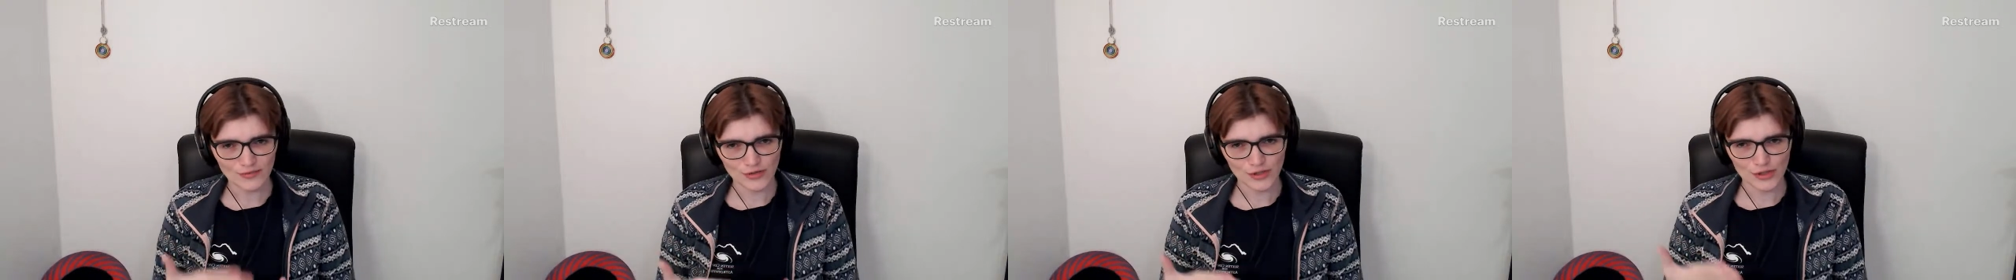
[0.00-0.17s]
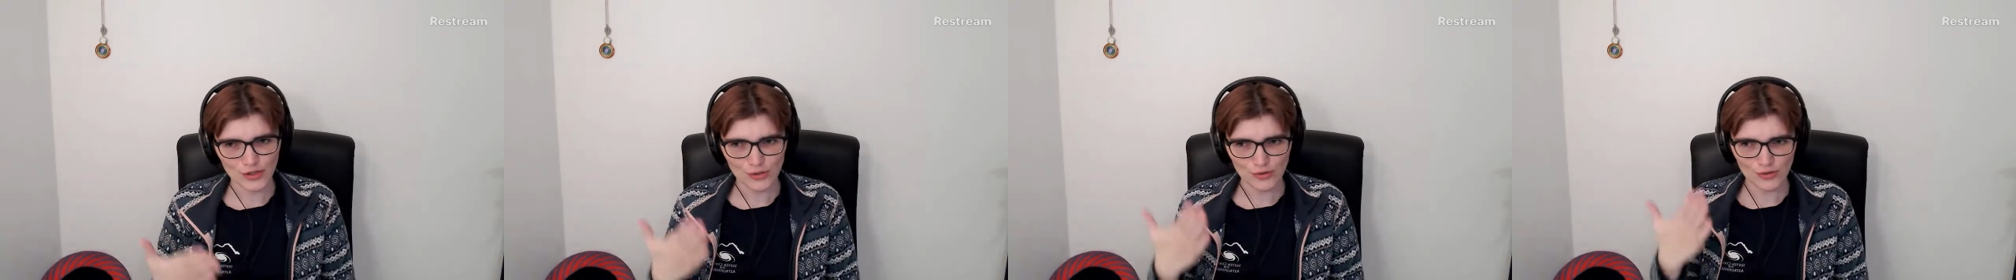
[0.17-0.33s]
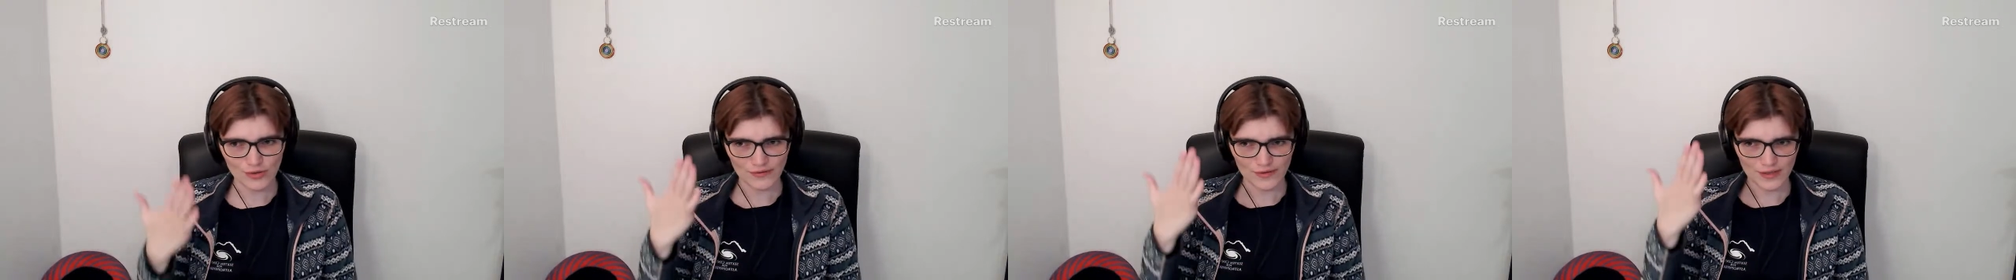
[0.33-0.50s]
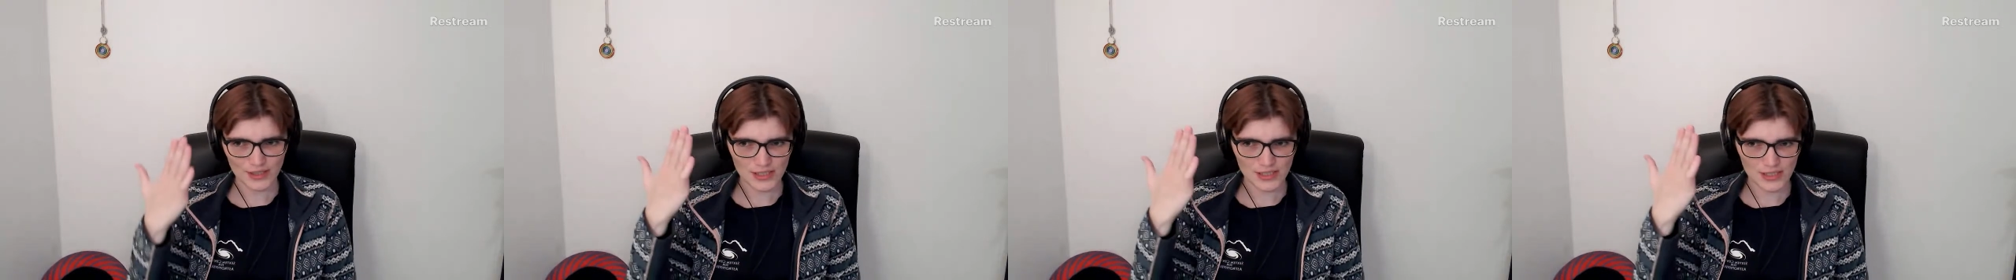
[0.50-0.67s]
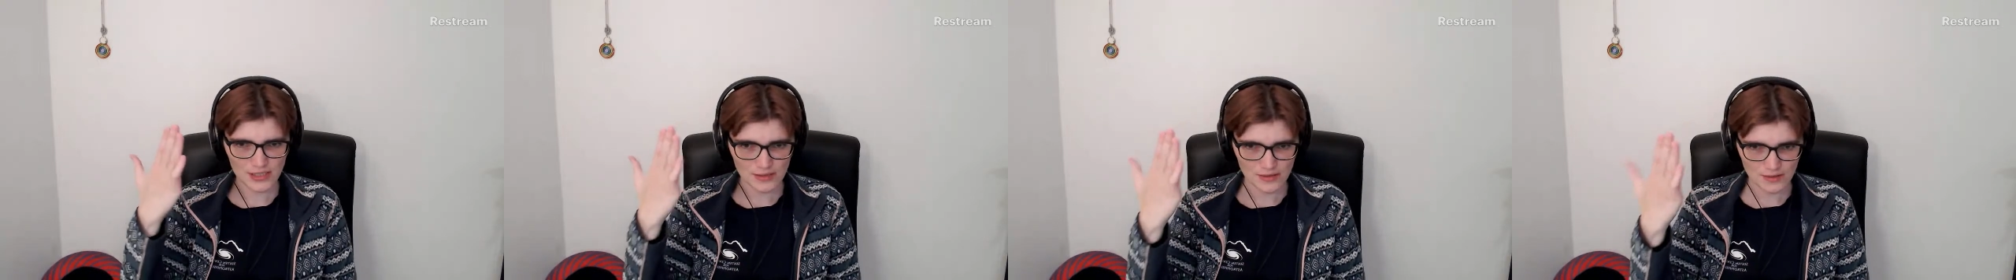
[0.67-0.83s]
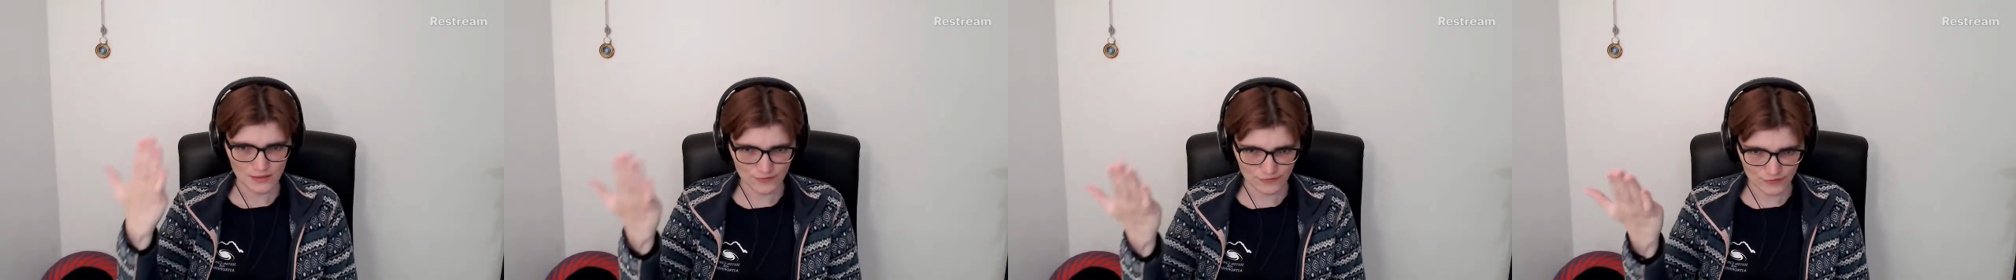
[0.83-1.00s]
the
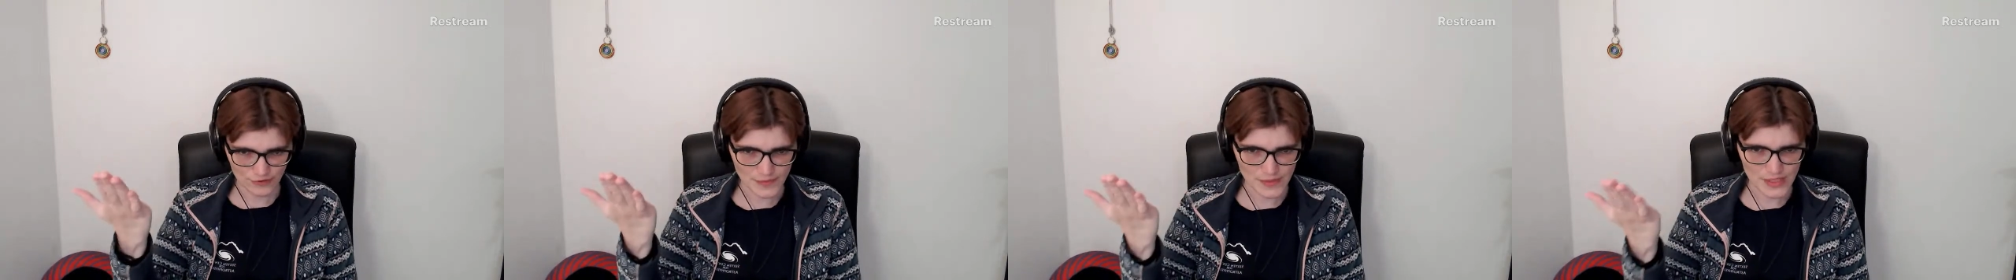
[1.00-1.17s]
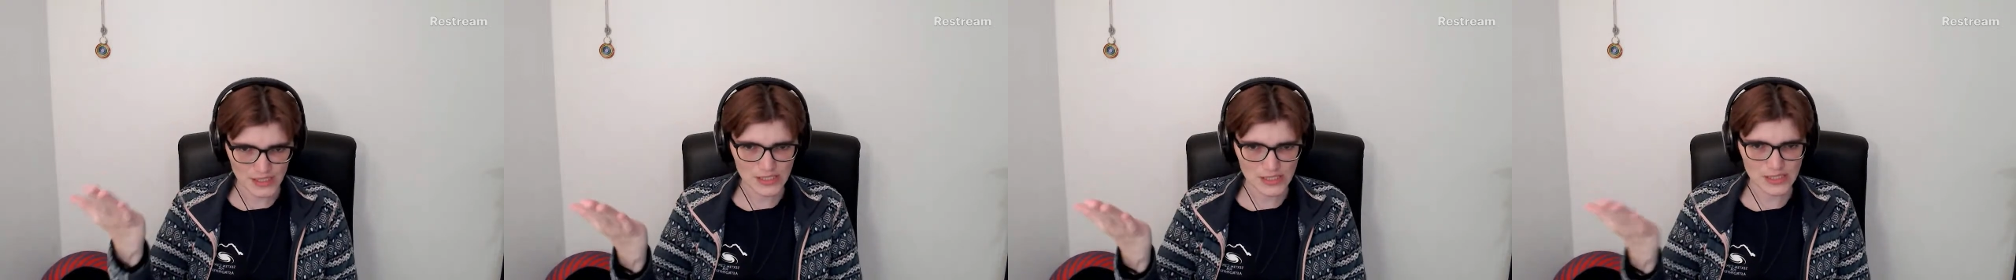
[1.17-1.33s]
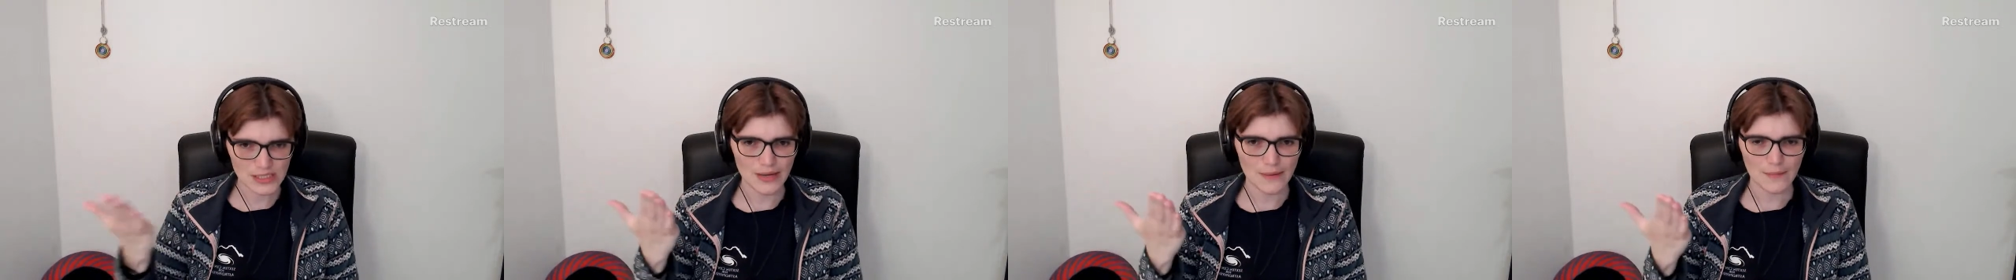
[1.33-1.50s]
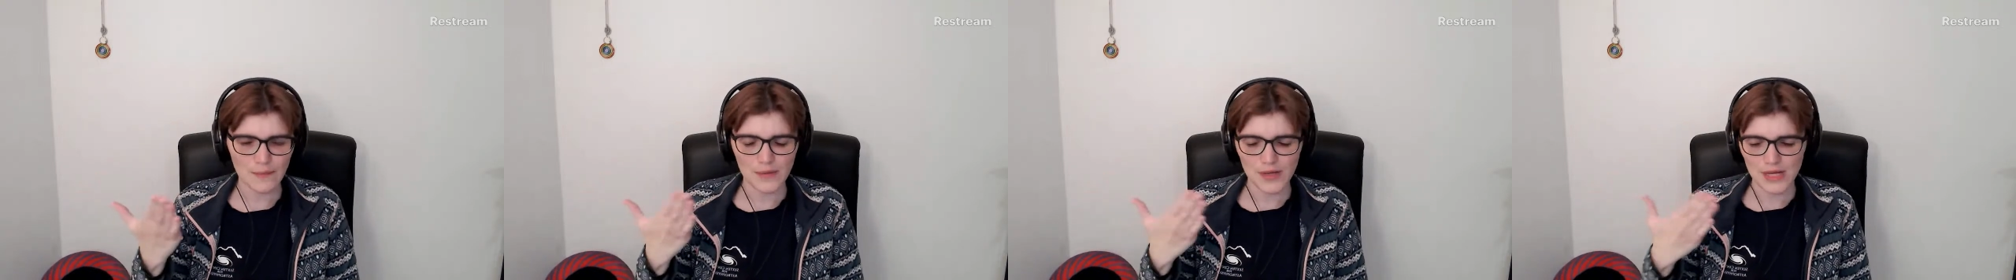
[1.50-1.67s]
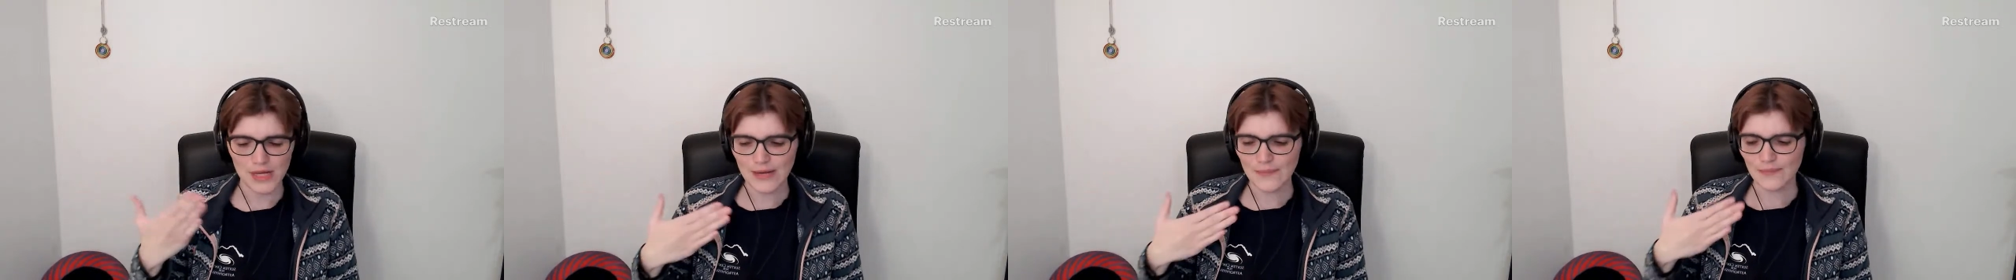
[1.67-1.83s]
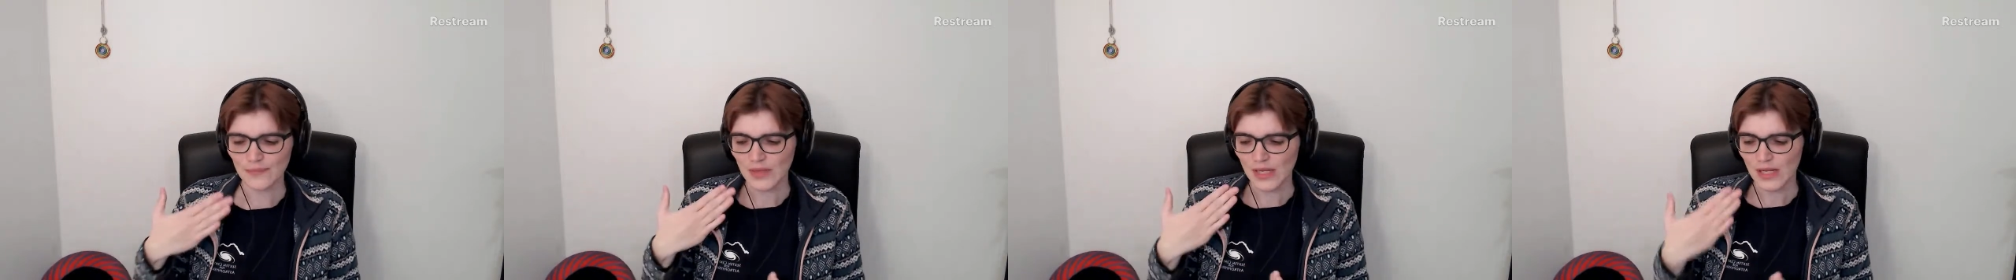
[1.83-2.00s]
universe from the
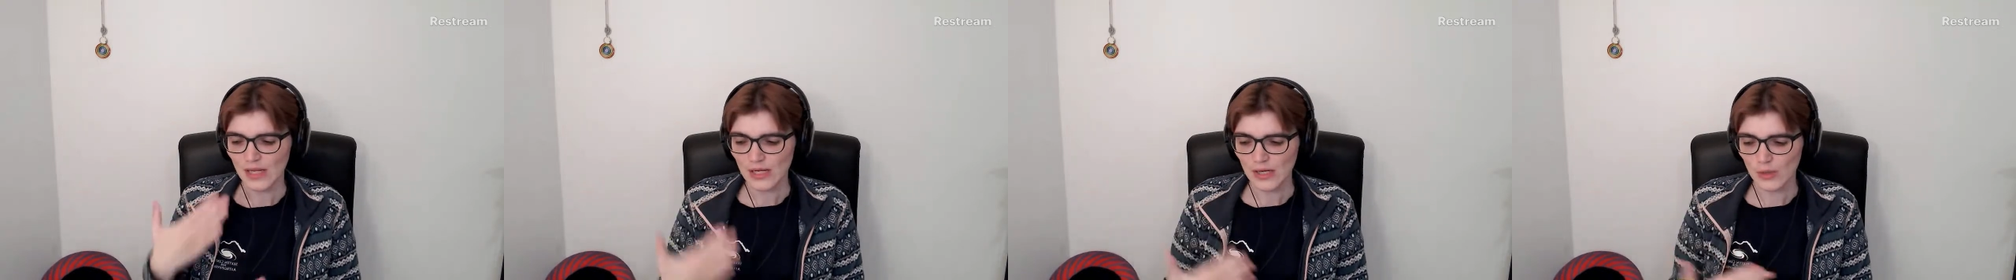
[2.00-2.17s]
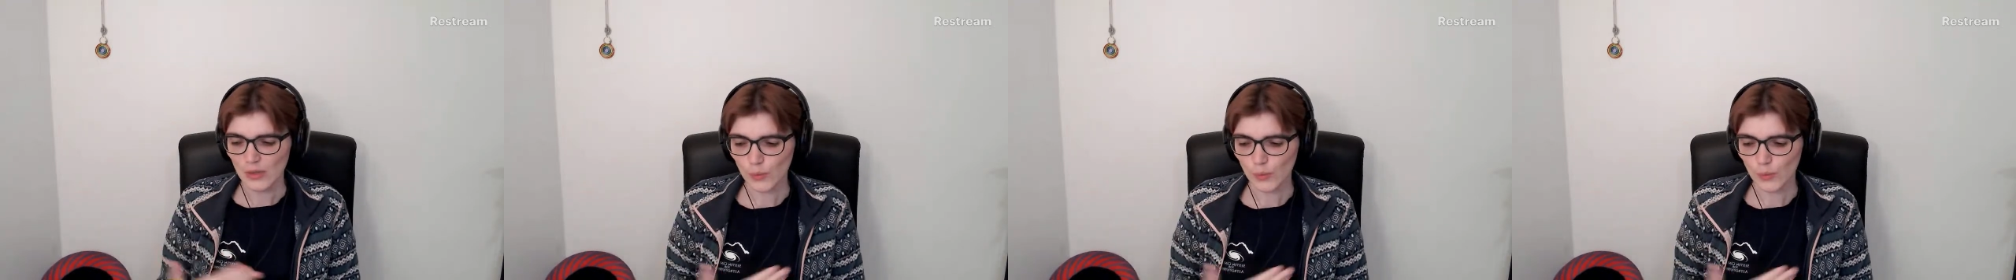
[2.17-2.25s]
CMB,